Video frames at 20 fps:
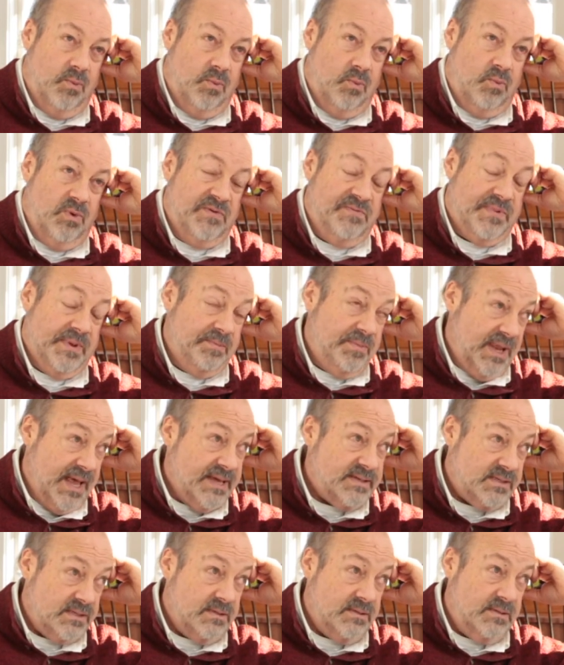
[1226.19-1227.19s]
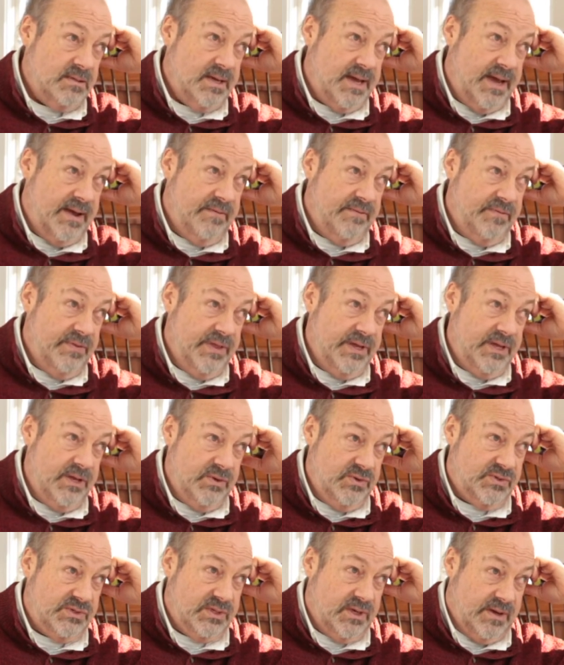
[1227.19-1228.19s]
we've been blessed to have the
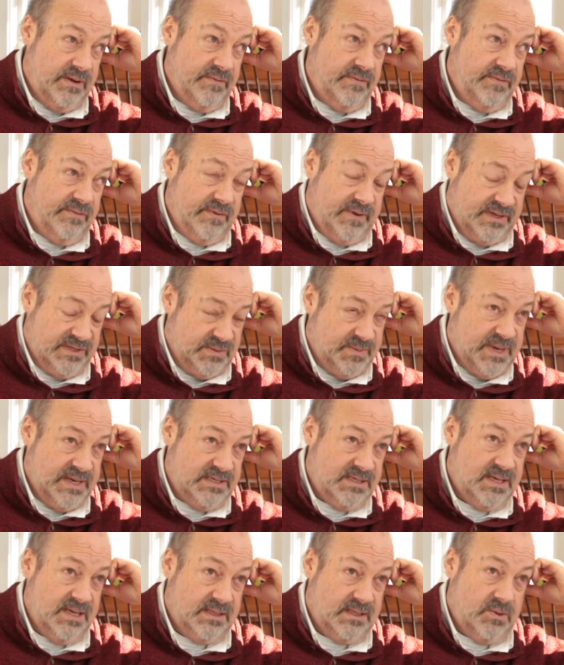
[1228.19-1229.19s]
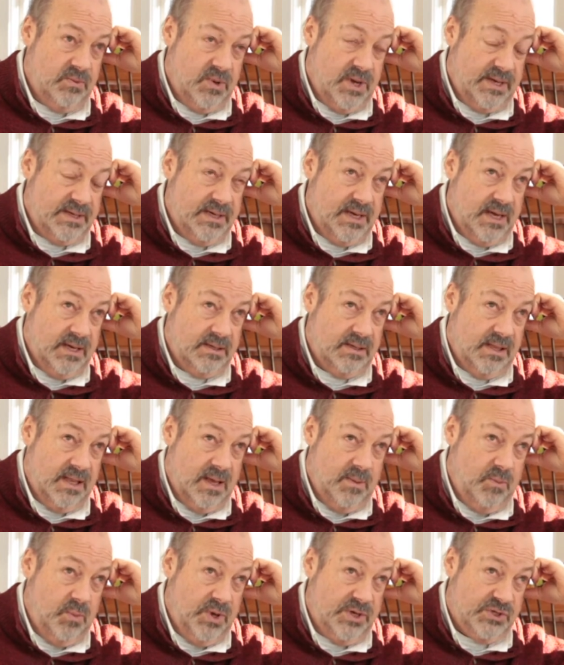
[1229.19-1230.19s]
use of a space like the Rod and Gun
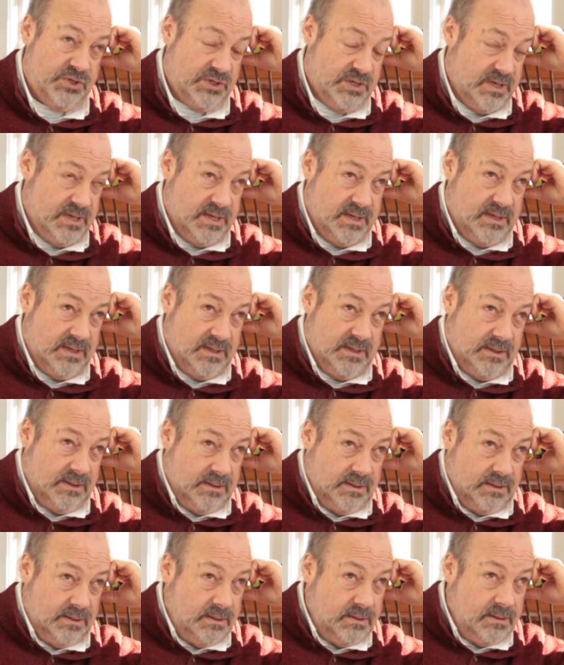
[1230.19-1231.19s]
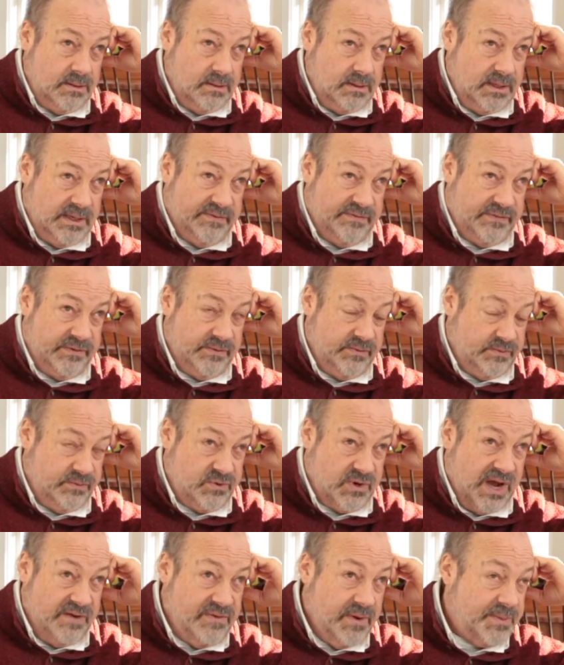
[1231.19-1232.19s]
Club, which if you
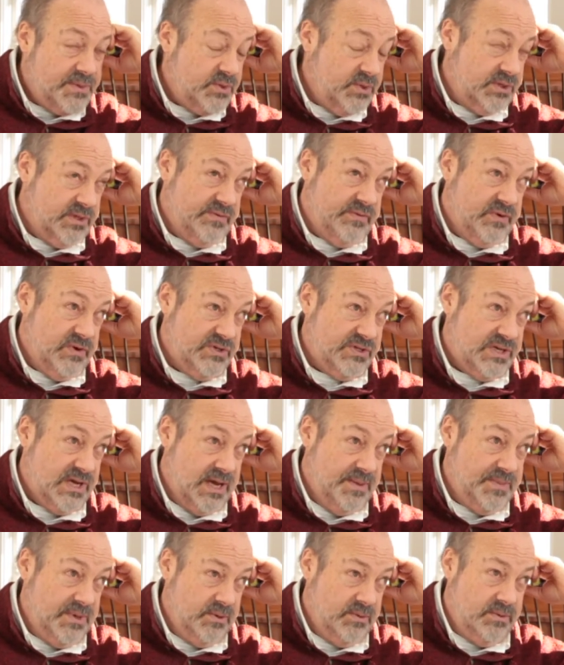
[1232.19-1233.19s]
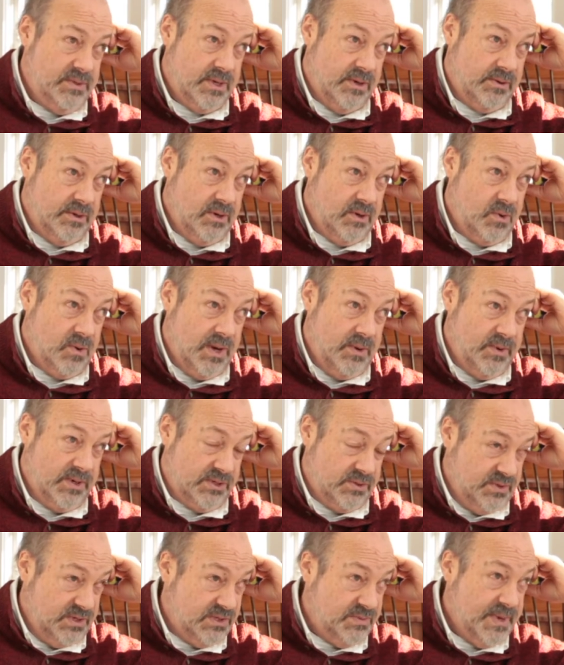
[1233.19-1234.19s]
drive up to it the first time, you don't know quite
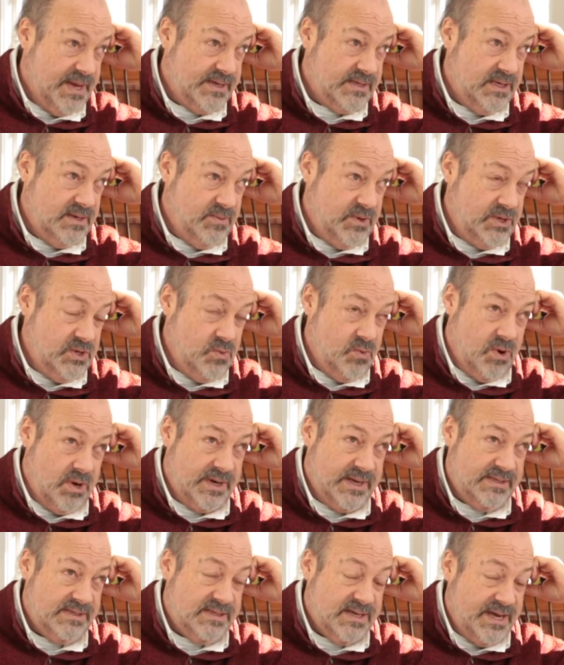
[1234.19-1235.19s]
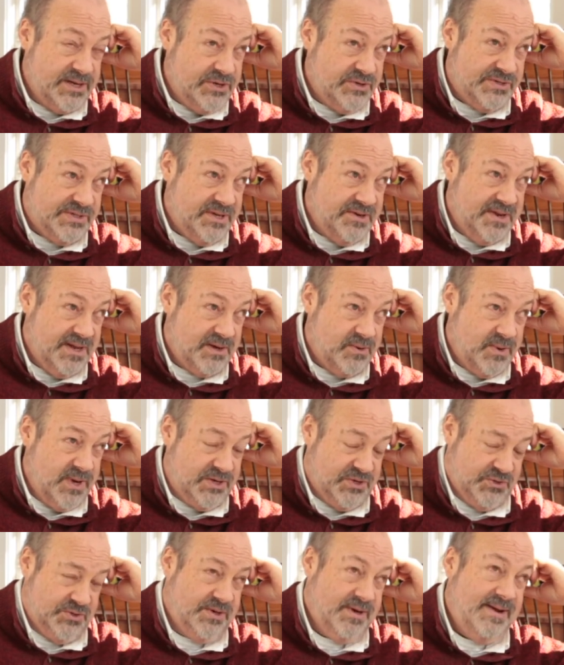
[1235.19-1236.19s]
what to expect. And when you walk inside, you're still not
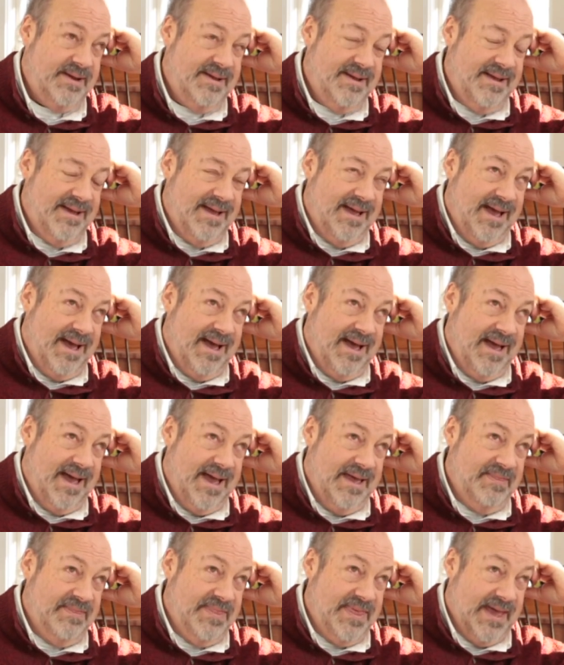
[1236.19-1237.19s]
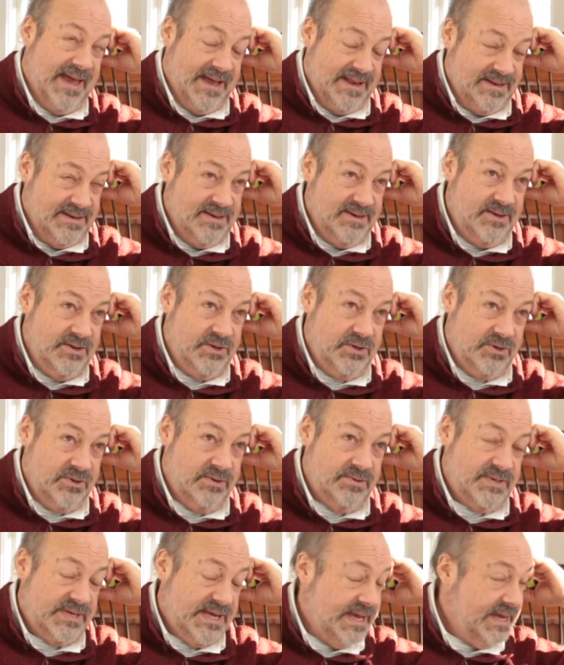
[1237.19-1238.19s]
quite sure. And then
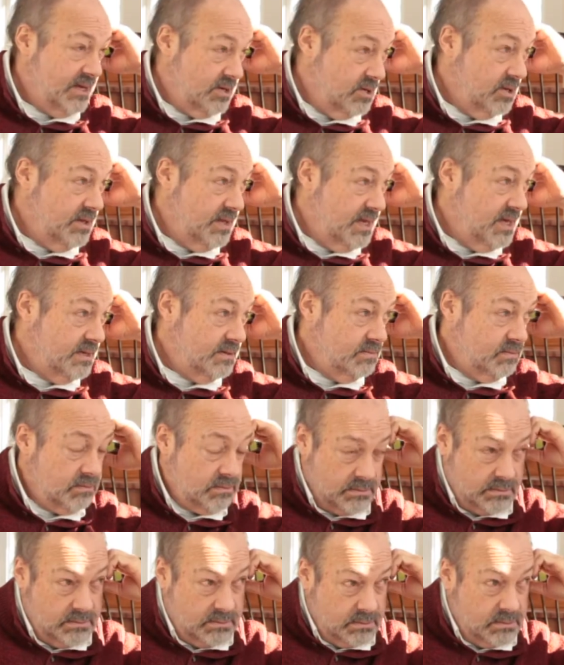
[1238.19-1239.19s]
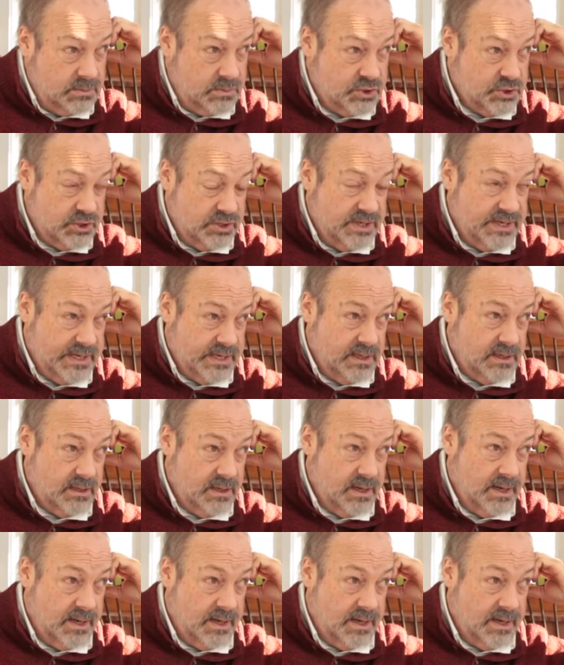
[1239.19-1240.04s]
you're taken on that journey.